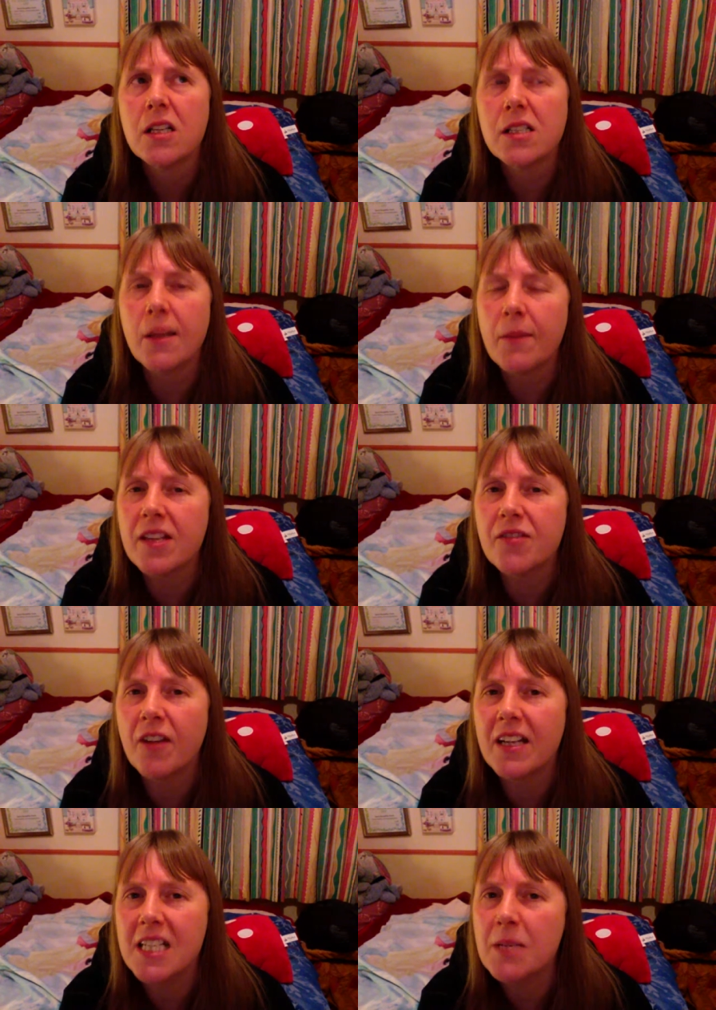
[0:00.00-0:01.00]
something that's
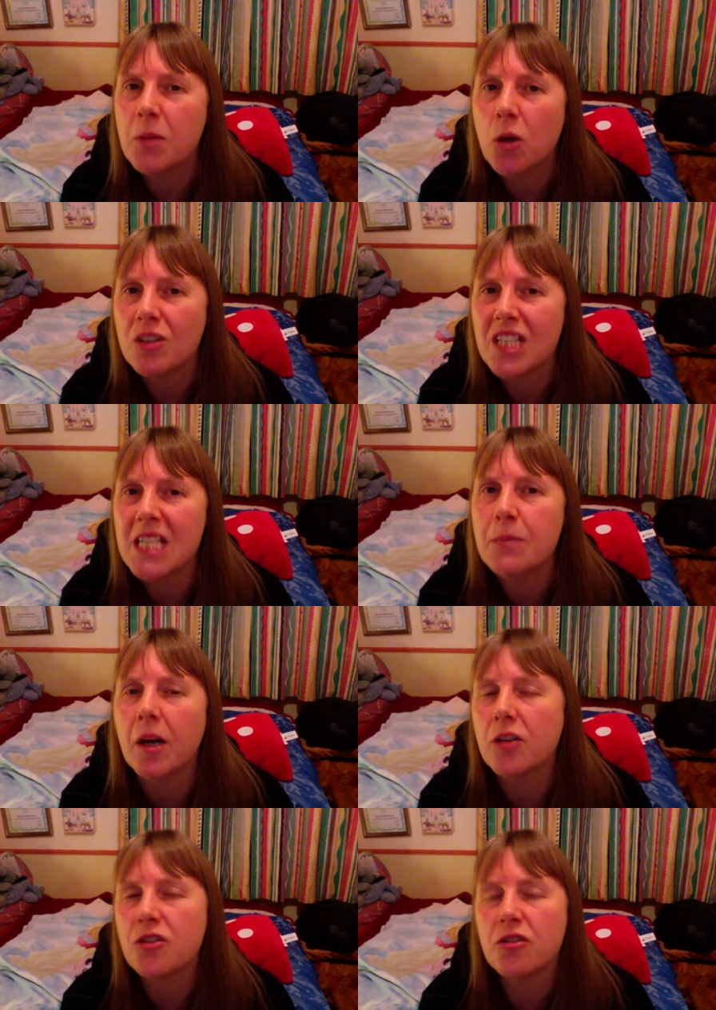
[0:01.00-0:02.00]
very deep and got
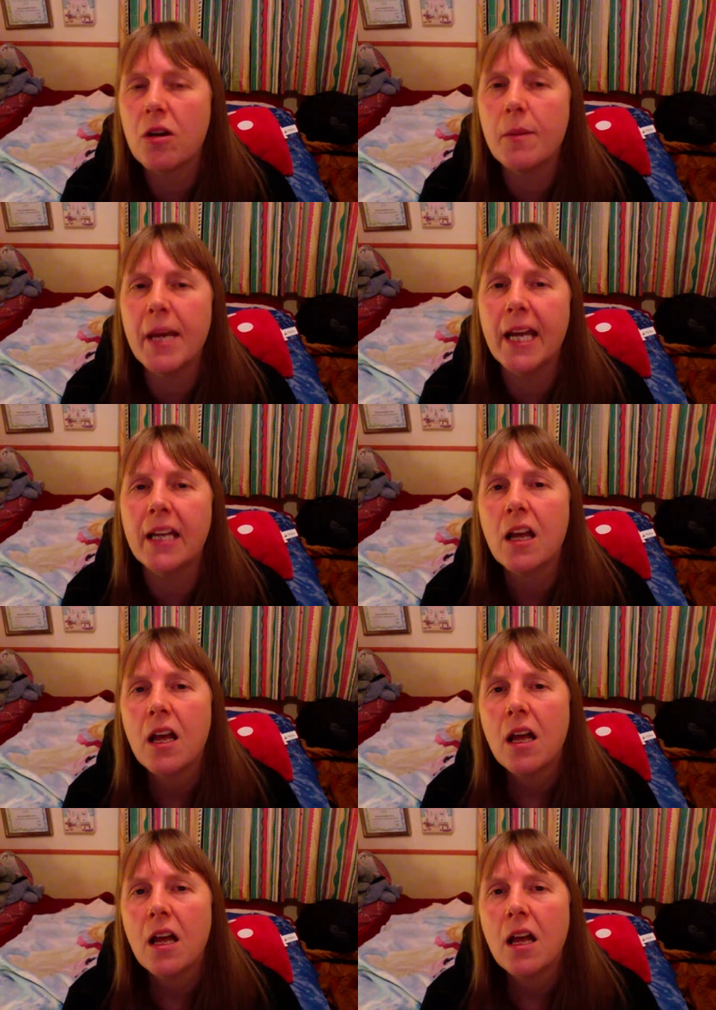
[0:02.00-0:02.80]
deeper. Do you know what I mean?